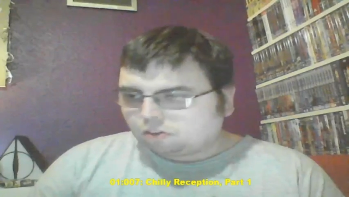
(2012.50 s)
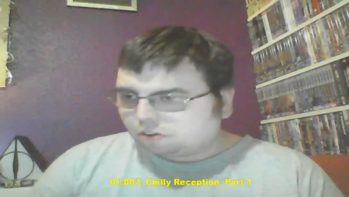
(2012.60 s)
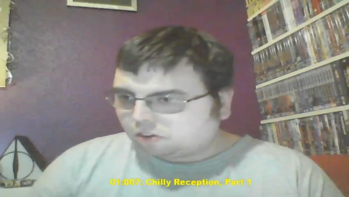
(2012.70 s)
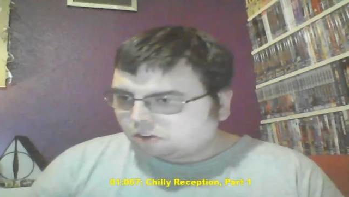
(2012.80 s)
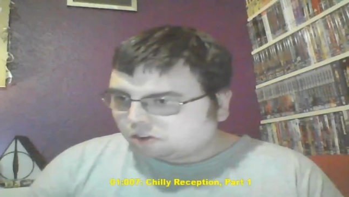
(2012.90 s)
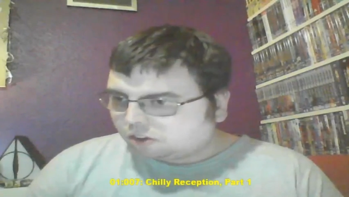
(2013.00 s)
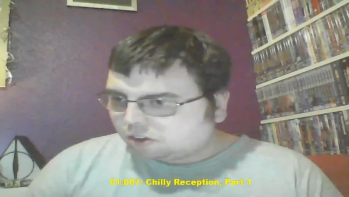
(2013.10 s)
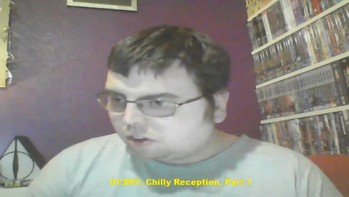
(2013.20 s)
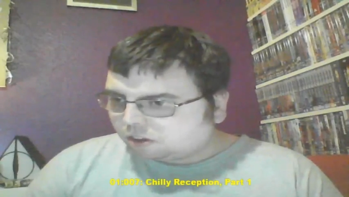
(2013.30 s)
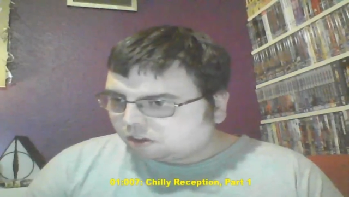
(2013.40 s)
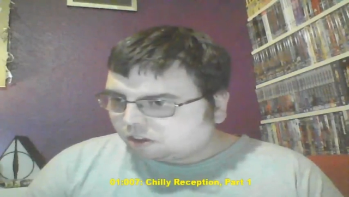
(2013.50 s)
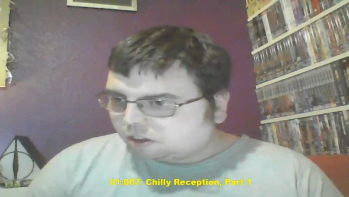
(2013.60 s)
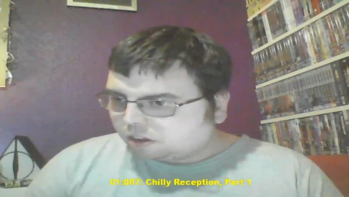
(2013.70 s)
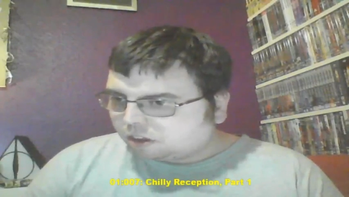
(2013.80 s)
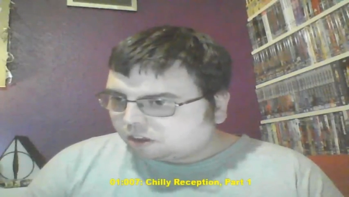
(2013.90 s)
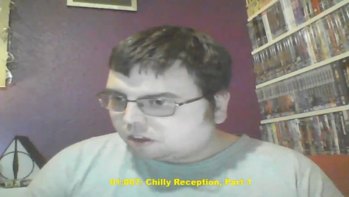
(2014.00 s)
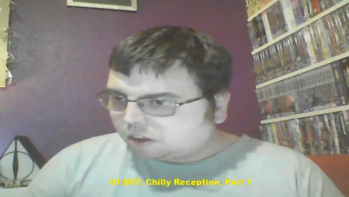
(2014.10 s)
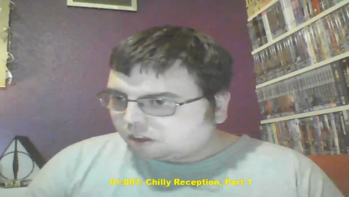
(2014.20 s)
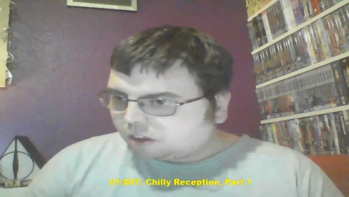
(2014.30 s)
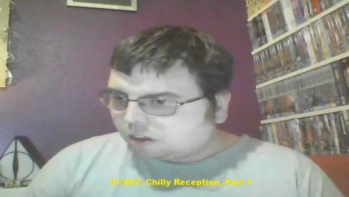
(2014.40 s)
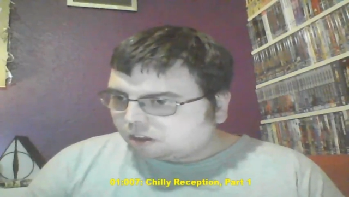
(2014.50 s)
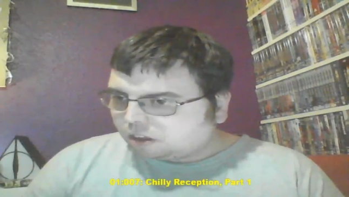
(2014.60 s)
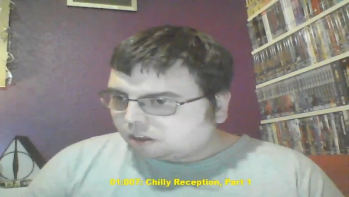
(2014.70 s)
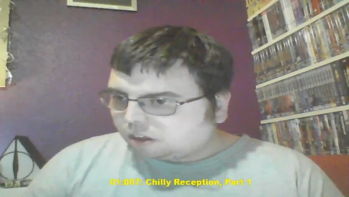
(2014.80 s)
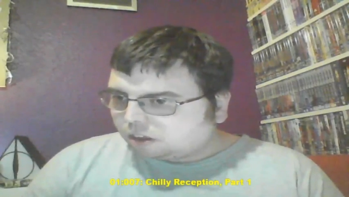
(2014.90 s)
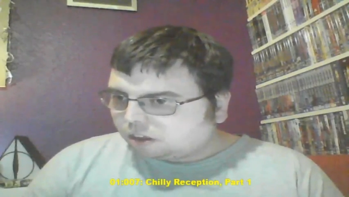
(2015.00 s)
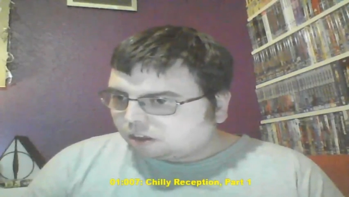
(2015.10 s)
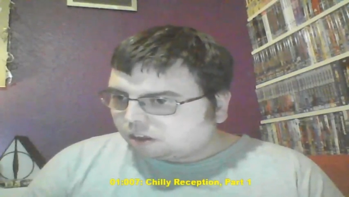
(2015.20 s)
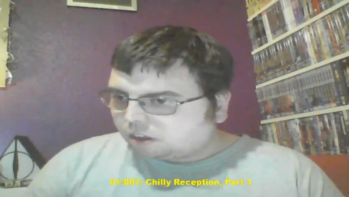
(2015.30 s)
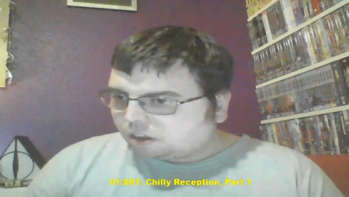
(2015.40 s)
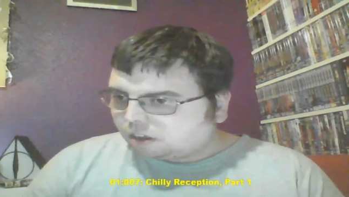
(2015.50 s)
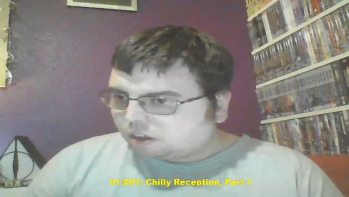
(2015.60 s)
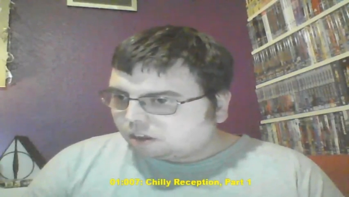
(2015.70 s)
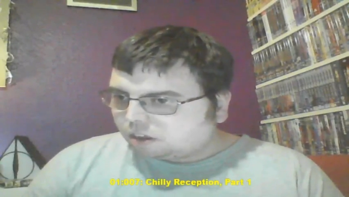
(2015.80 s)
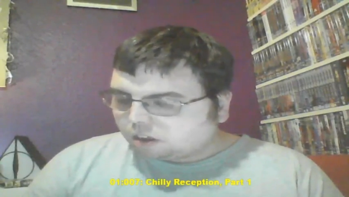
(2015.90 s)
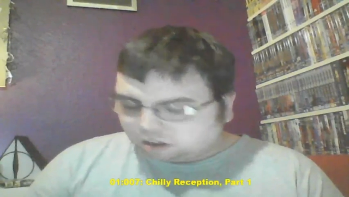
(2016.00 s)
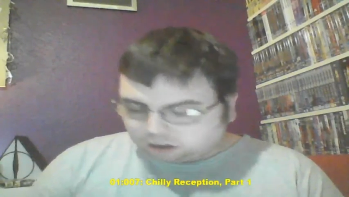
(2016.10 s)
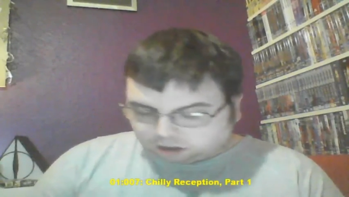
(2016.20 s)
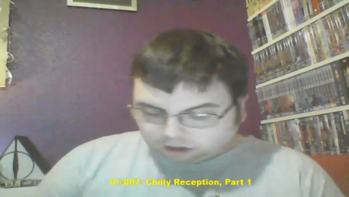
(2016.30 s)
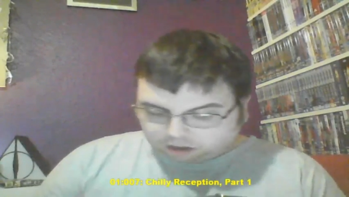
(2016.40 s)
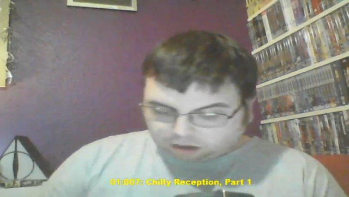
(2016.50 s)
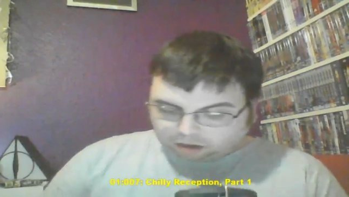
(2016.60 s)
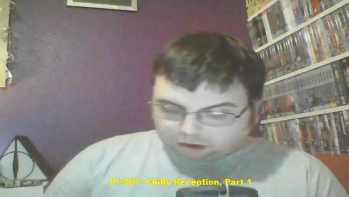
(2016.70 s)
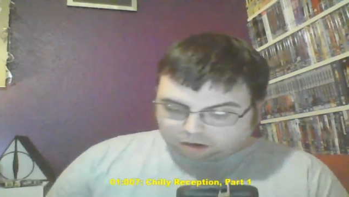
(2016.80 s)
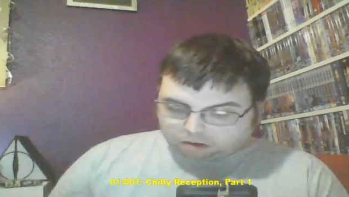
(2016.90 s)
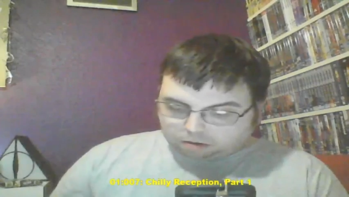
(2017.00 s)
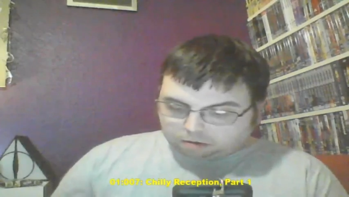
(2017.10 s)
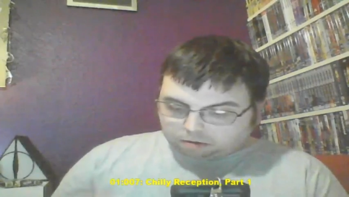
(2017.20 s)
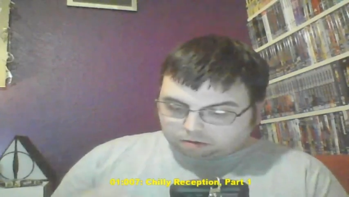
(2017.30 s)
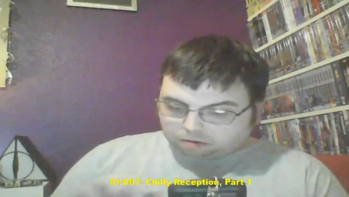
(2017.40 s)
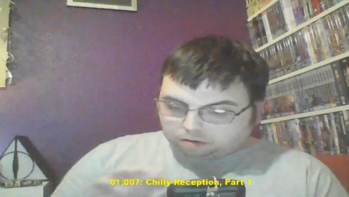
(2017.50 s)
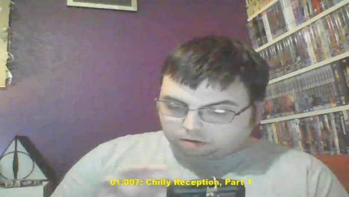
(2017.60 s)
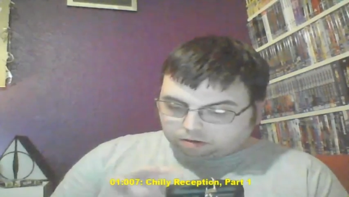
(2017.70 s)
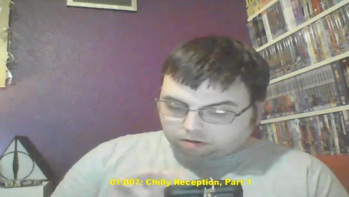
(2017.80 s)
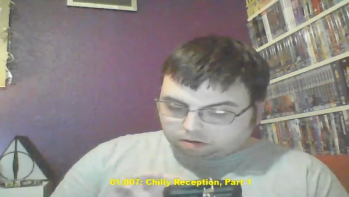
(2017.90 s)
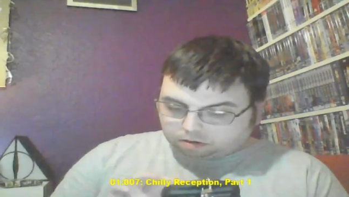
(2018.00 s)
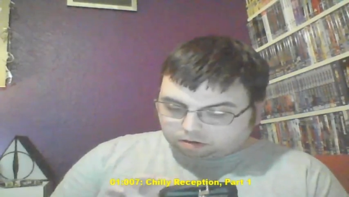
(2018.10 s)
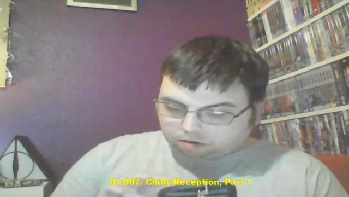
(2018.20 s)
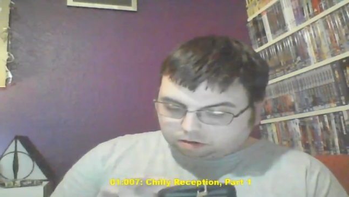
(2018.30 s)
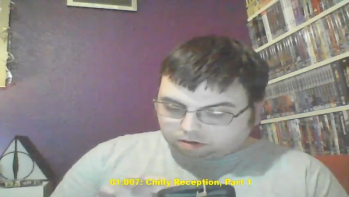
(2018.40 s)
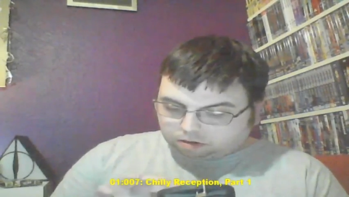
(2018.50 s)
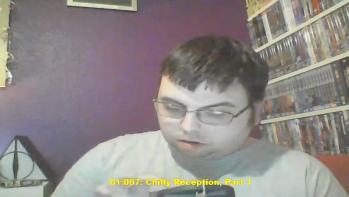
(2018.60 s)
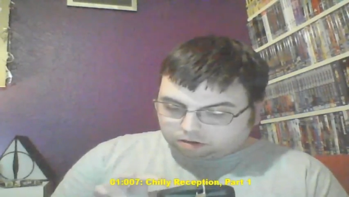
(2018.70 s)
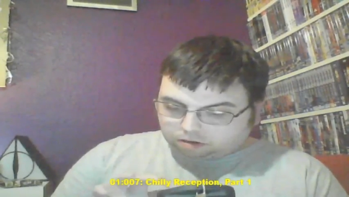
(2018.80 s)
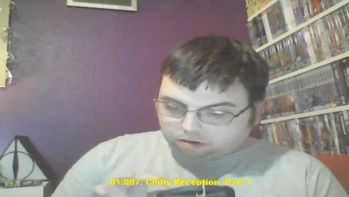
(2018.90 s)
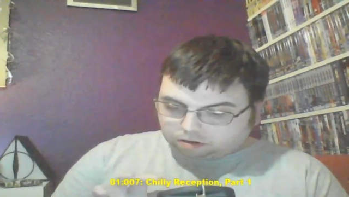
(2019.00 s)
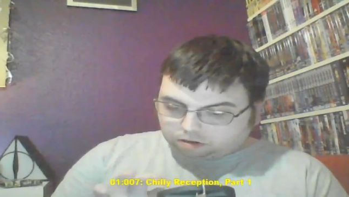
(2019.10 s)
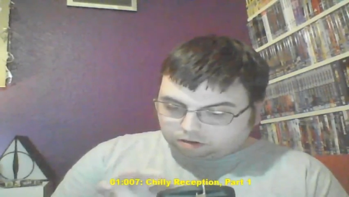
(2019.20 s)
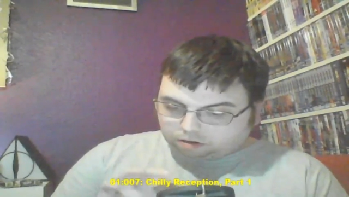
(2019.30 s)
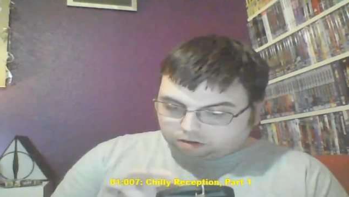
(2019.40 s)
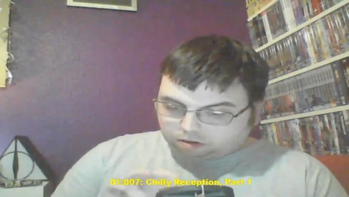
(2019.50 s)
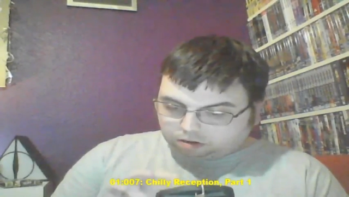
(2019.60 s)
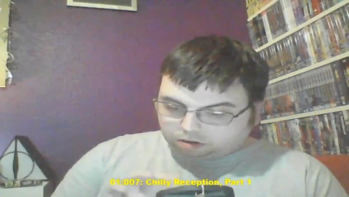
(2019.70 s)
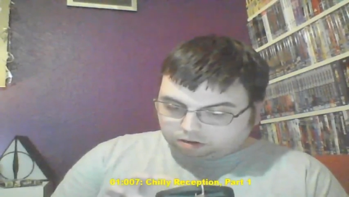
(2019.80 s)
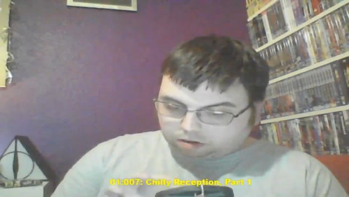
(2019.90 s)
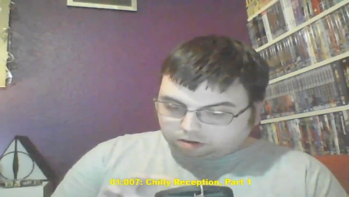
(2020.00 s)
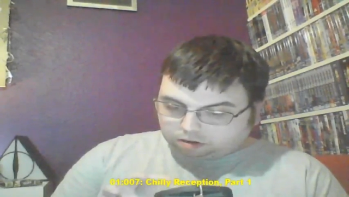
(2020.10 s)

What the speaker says: [no speech]